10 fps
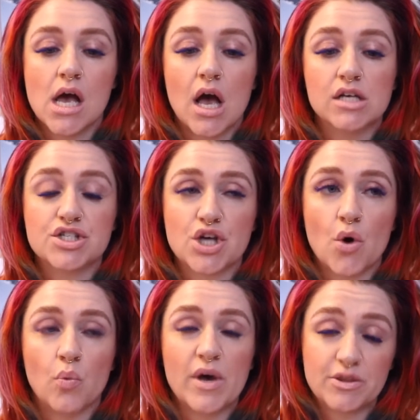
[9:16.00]

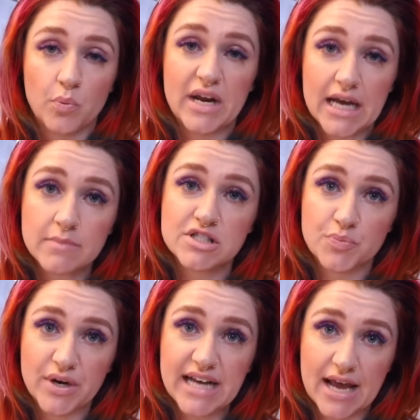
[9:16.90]
So when it comes to
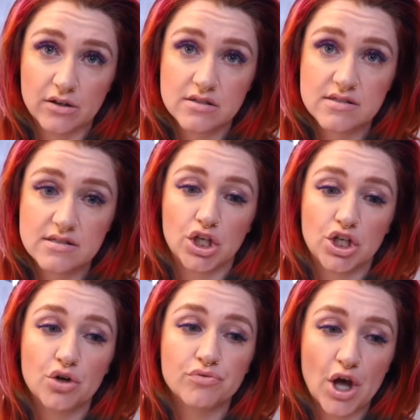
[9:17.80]
prenatals,
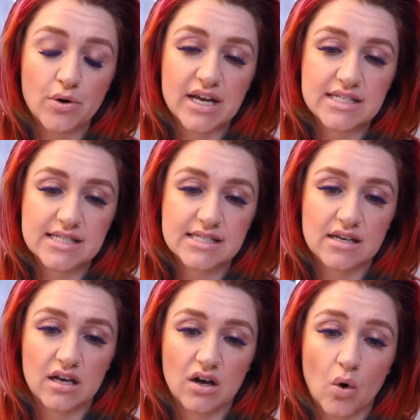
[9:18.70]
you'll notice,
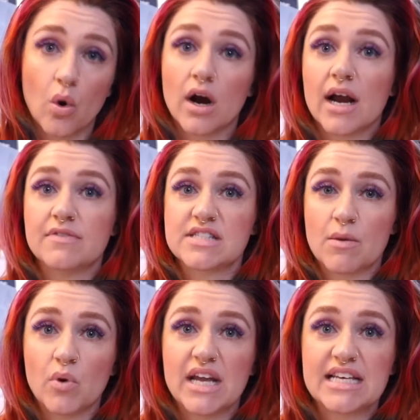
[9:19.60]
or if
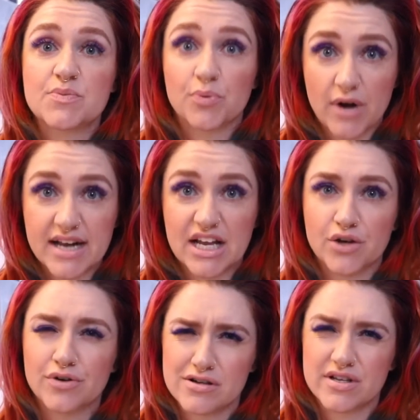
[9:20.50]
someone is pregnant,
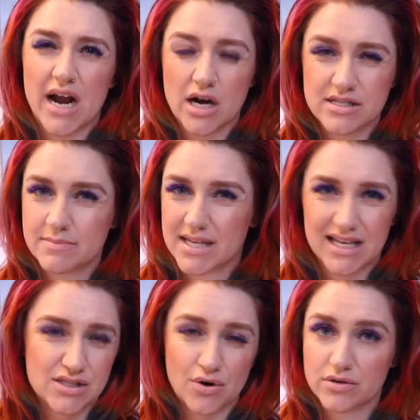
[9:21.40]
you'll notice their hair seems like
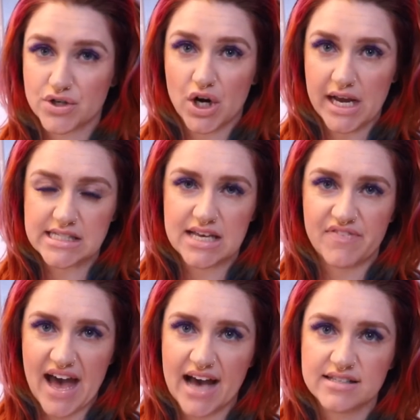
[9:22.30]
it grows crazy
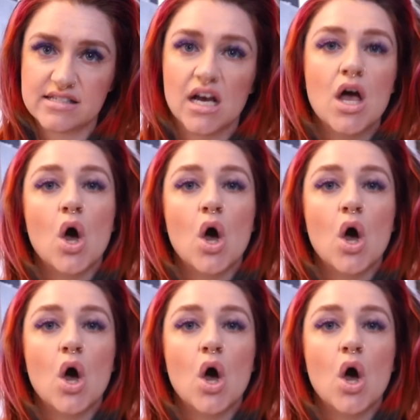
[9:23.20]
fast.